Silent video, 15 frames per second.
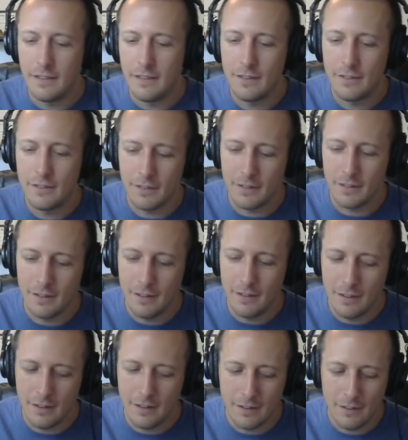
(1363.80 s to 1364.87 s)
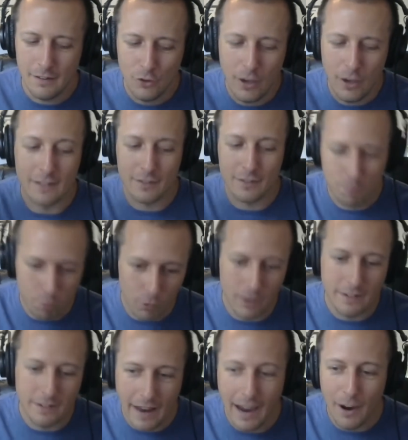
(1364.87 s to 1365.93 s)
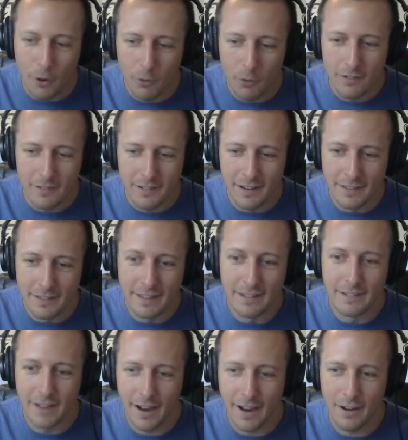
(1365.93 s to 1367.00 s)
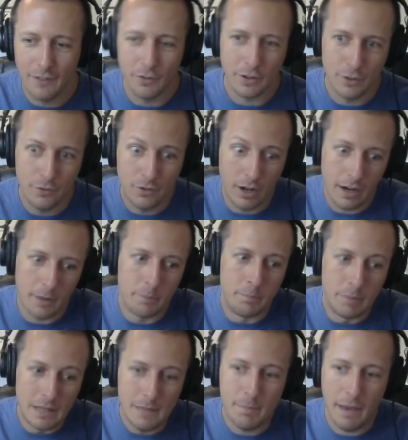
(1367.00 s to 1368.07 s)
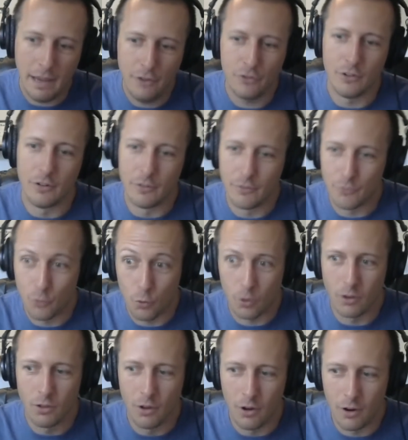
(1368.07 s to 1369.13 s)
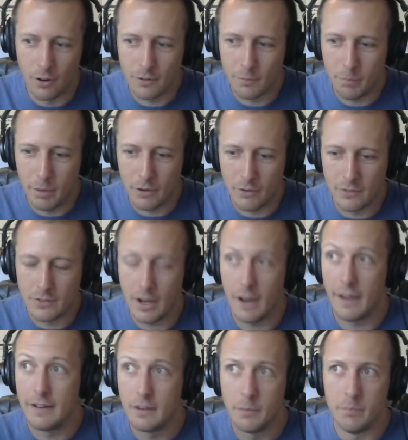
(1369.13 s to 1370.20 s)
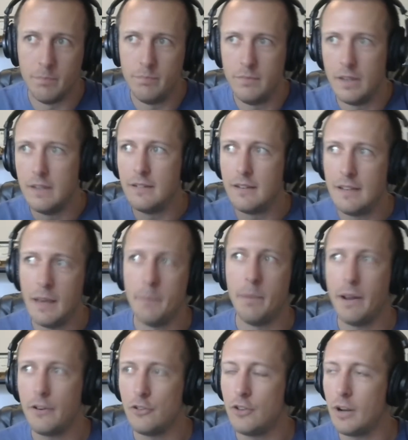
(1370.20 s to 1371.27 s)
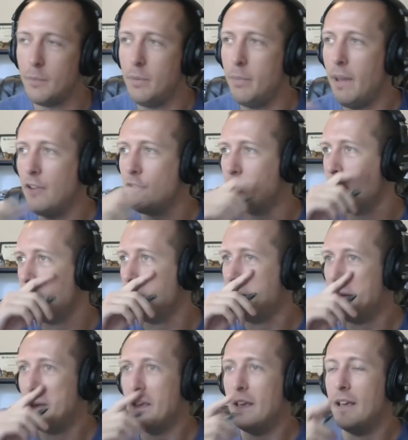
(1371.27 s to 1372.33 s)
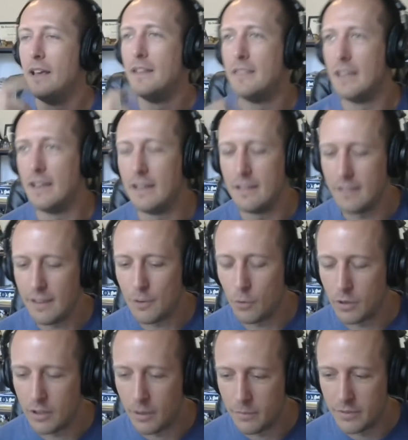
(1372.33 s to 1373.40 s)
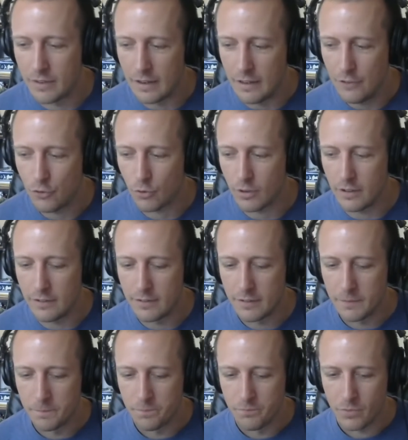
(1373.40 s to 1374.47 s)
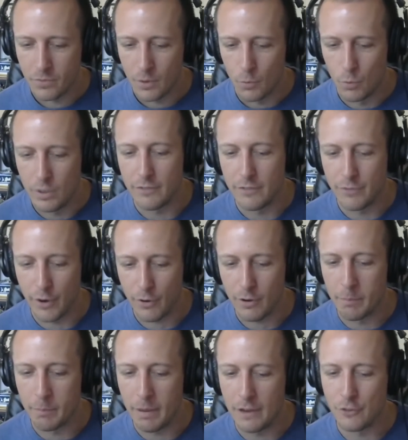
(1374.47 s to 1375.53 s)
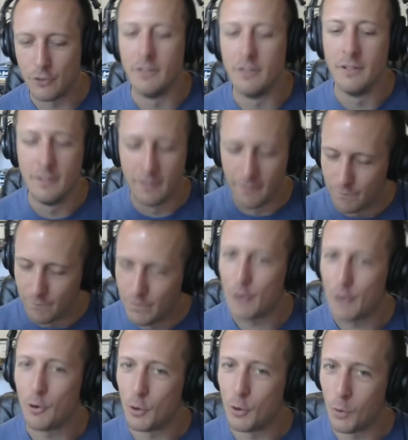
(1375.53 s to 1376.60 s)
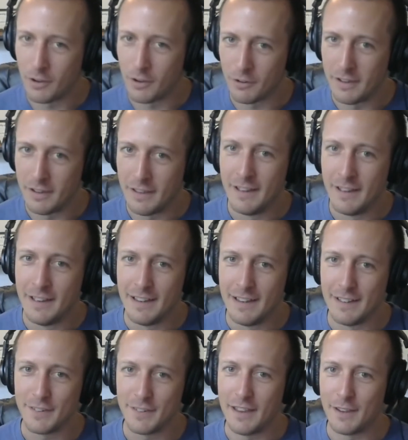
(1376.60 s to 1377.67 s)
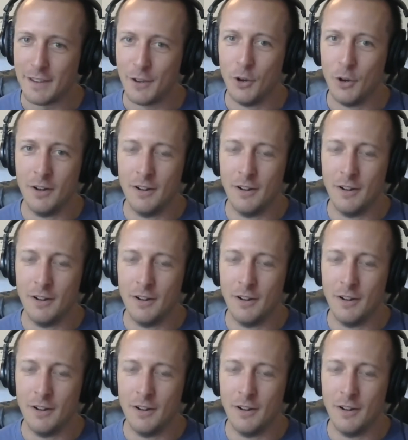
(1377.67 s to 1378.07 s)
this, you can't sprint out and then die off. Like you've got to be patient for a long period of time and to and to get better, you got to be patient. But then, it, like when it comes to injuries, we get very impatient very quickly. Yes. It's like,